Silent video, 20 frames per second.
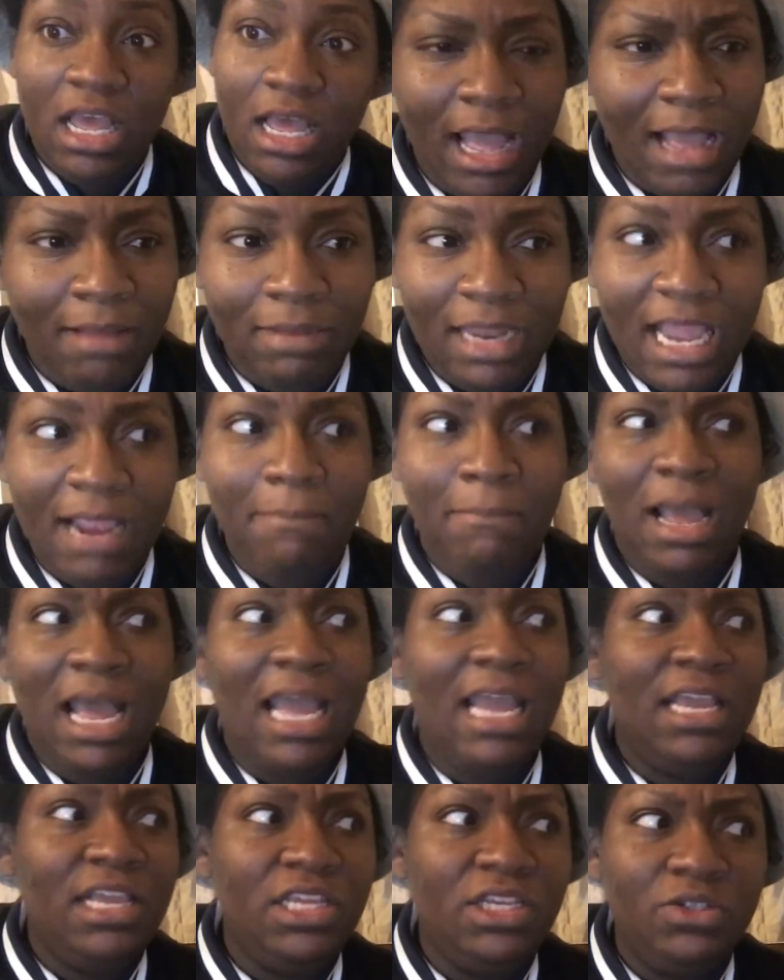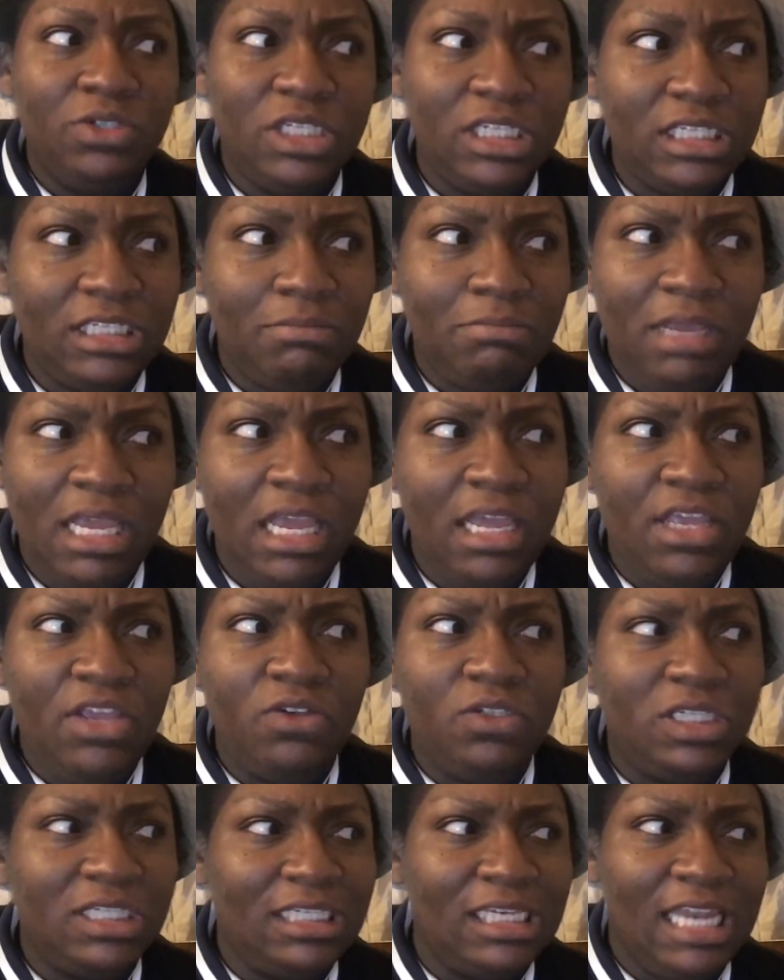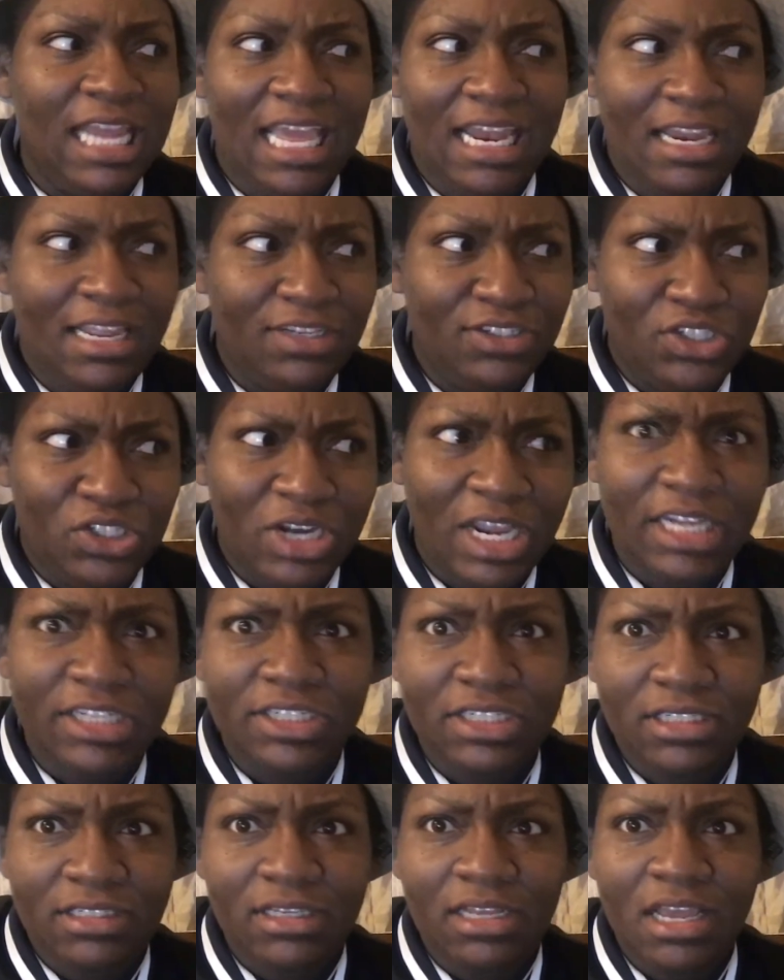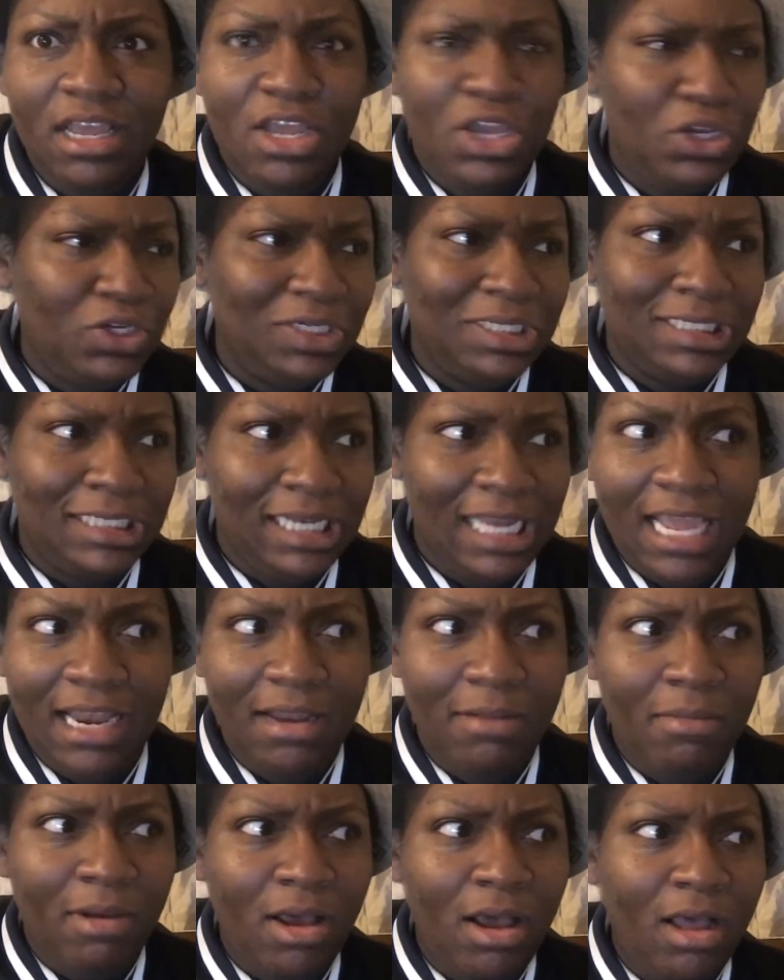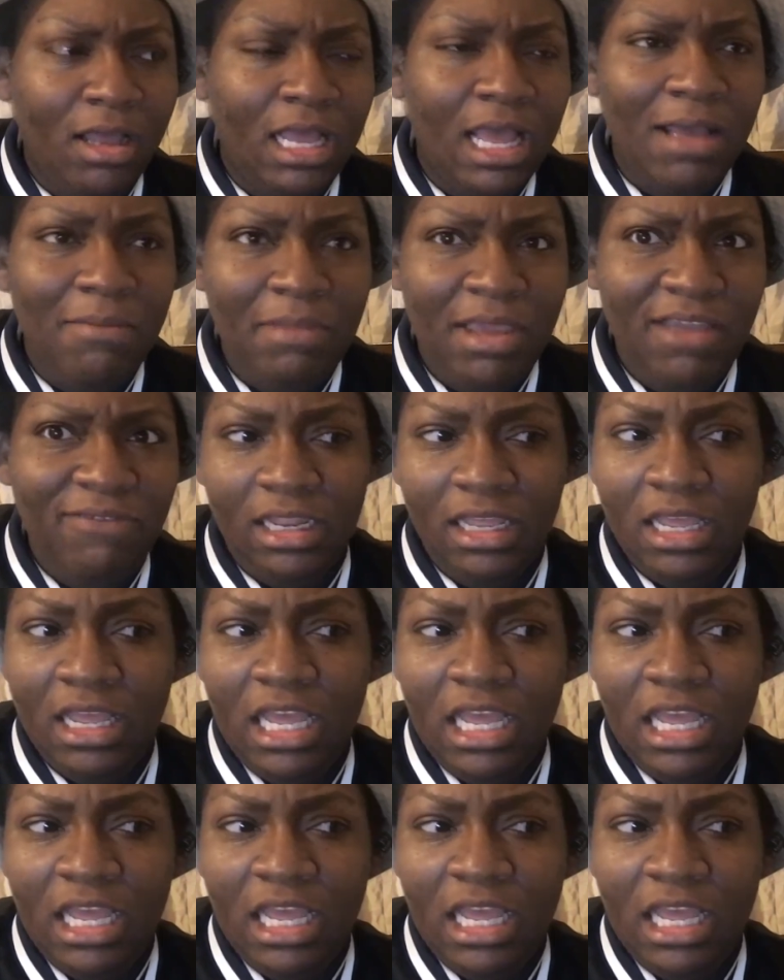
I'm like, Maya, you just, Mia, you just letting in strangers? You just letting them all come in?